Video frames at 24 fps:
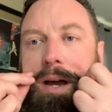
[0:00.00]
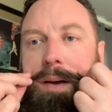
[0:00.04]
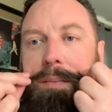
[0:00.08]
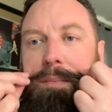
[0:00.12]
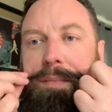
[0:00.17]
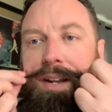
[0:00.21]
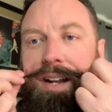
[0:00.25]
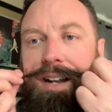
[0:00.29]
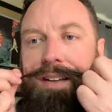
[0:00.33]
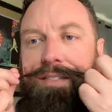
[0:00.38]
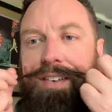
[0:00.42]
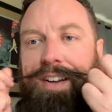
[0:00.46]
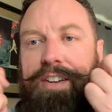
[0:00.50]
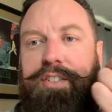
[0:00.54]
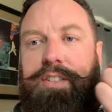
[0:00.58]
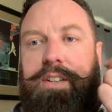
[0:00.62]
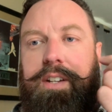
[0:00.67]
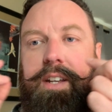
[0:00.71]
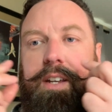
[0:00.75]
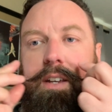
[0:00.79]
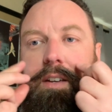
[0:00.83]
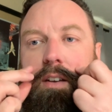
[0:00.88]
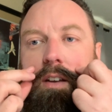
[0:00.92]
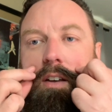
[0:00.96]
It'll
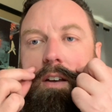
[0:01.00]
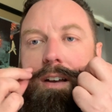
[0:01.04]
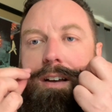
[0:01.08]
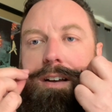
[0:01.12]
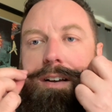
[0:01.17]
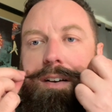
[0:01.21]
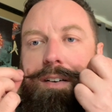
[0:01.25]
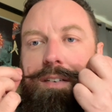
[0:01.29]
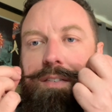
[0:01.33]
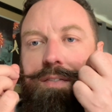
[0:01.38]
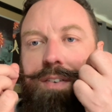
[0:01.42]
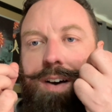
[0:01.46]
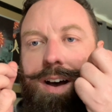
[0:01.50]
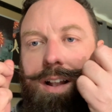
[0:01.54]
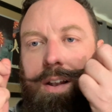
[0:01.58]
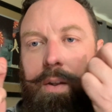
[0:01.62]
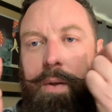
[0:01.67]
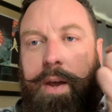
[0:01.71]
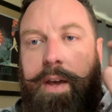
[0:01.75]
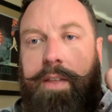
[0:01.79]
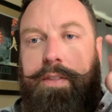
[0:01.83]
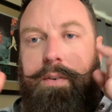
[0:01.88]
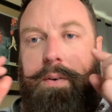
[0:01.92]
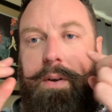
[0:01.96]
eventually follow
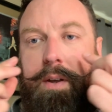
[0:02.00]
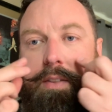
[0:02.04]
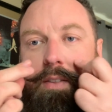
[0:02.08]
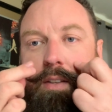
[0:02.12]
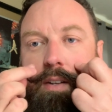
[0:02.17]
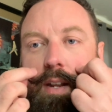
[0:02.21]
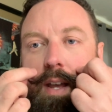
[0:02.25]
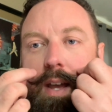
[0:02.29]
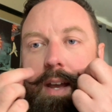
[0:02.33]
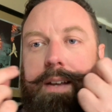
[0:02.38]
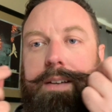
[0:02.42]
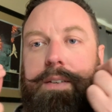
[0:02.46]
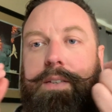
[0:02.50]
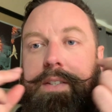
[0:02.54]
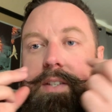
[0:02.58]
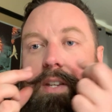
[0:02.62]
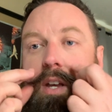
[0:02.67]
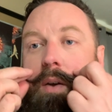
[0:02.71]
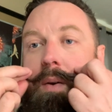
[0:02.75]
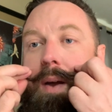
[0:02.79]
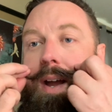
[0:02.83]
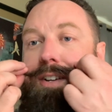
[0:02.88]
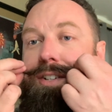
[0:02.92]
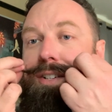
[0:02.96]
out throughout the day.
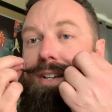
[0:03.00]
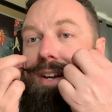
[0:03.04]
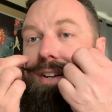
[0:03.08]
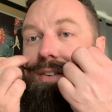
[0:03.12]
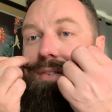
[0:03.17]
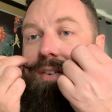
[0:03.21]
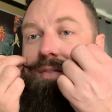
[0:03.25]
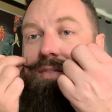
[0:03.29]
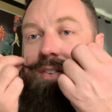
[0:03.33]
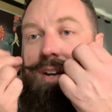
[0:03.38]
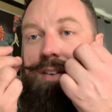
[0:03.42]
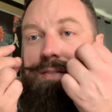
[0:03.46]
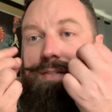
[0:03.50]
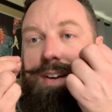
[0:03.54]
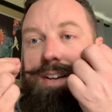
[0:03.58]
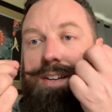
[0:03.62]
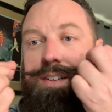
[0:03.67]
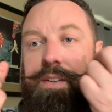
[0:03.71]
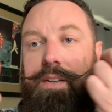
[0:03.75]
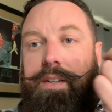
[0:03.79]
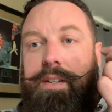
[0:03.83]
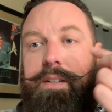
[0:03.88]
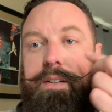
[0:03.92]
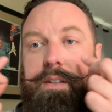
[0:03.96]
So actually I do have enough. I
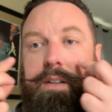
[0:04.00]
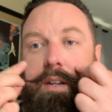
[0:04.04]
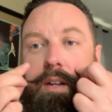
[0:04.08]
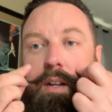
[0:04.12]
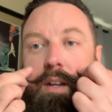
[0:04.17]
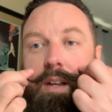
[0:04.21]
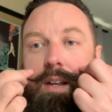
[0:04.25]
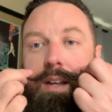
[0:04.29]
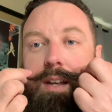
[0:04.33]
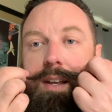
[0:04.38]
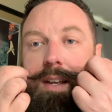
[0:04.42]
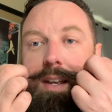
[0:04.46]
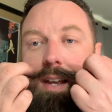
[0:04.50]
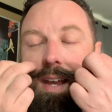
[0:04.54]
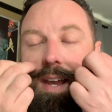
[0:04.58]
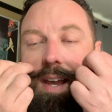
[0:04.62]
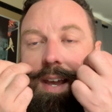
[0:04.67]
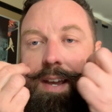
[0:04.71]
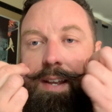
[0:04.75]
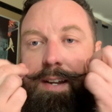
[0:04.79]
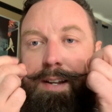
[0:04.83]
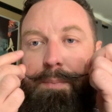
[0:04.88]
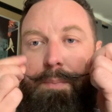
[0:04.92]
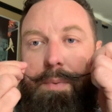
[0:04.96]
could
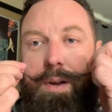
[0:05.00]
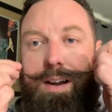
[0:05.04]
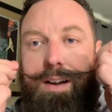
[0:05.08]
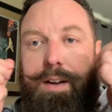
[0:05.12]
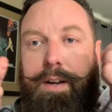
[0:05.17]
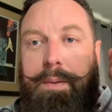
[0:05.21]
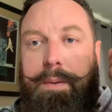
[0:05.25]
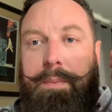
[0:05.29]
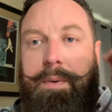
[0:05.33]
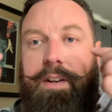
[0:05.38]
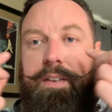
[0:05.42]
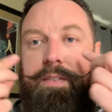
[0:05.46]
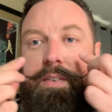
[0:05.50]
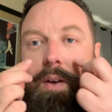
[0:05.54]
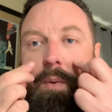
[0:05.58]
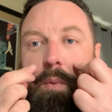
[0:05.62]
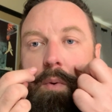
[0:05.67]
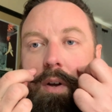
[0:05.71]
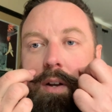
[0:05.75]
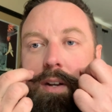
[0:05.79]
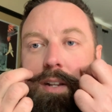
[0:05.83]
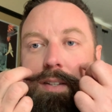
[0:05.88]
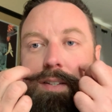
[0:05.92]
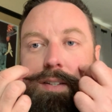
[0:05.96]
handlebar it a bit if I
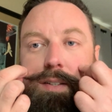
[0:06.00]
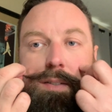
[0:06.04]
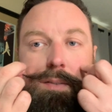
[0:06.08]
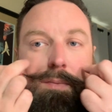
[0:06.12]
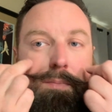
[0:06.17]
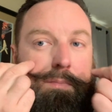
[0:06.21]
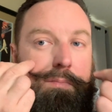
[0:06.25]
wanted to.